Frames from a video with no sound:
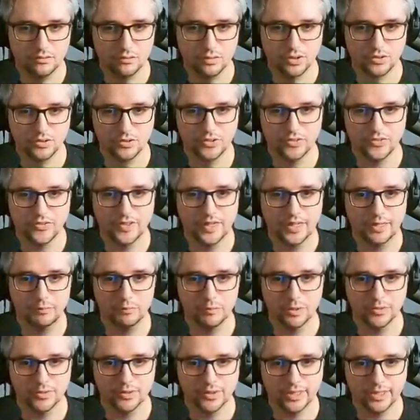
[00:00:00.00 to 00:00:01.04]
Well, not
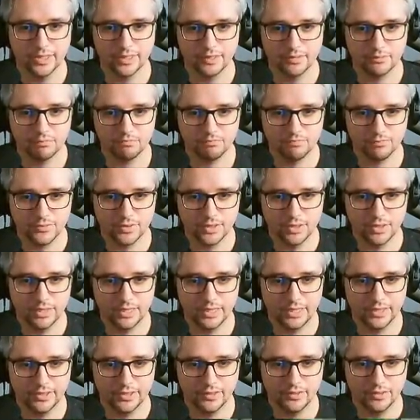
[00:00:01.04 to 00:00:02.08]
time, but like
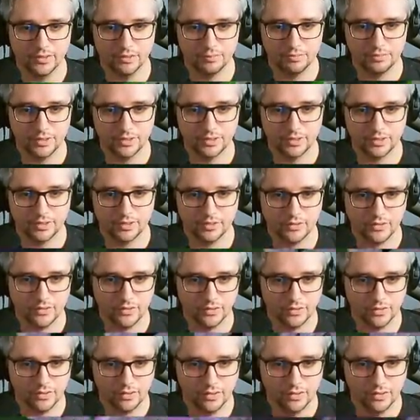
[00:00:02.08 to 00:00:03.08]
line it up, I guess.